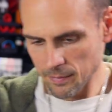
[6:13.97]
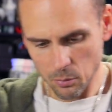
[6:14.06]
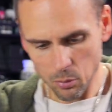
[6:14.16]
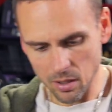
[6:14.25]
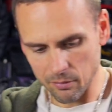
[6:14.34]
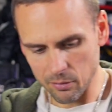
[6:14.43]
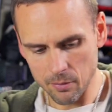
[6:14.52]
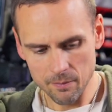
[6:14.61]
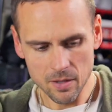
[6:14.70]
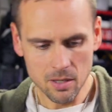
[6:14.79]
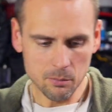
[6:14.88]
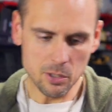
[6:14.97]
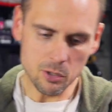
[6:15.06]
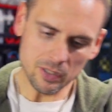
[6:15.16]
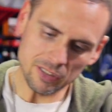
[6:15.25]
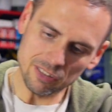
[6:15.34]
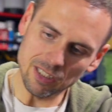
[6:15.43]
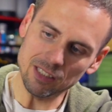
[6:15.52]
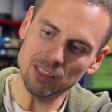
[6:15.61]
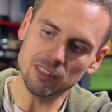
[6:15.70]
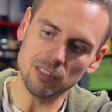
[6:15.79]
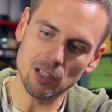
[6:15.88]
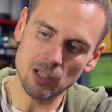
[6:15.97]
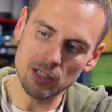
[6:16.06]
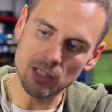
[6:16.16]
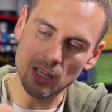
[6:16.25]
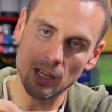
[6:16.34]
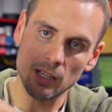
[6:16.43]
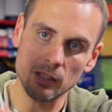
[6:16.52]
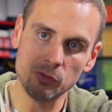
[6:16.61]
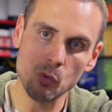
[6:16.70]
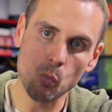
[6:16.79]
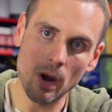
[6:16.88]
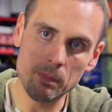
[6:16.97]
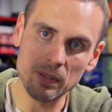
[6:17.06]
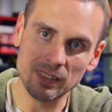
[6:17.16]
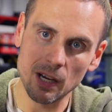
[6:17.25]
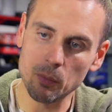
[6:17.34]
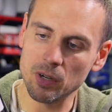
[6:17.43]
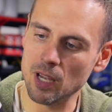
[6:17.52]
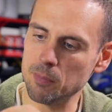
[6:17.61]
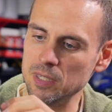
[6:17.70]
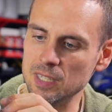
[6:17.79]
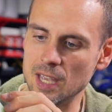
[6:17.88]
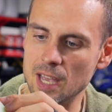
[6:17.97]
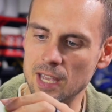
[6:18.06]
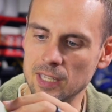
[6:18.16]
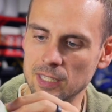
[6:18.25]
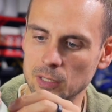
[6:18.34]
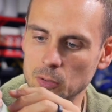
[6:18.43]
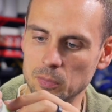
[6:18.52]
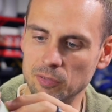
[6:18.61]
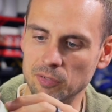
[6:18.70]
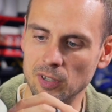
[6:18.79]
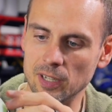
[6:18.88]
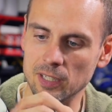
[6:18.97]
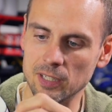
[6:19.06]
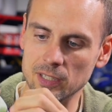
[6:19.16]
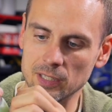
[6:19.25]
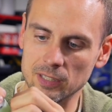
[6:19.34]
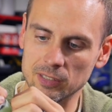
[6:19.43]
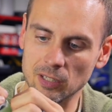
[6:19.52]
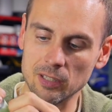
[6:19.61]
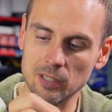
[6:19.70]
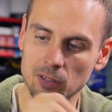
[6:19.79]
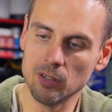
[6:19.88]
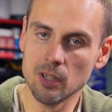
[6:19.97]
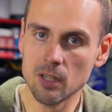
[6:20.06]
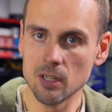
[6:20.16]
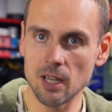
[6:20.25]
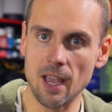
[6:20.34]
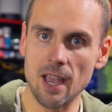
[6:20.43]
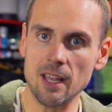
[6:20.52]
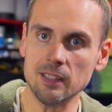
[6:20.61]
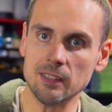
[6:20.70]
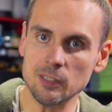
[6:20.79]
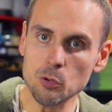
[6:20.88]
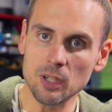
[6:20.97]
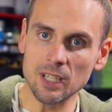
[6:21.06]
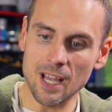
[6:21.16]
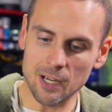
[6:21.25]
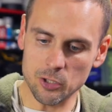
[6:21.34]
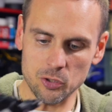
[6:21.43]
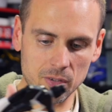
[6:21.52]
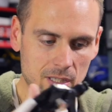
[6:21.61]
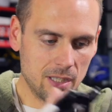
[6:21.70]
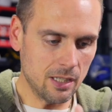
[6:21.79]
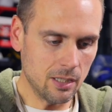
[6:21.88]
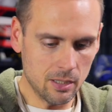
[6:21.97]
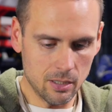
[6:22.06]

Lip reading: Whatever. But you could stick this on, and if you wipe it down with IPA, it'll be fine, and it's on there. And you can actually,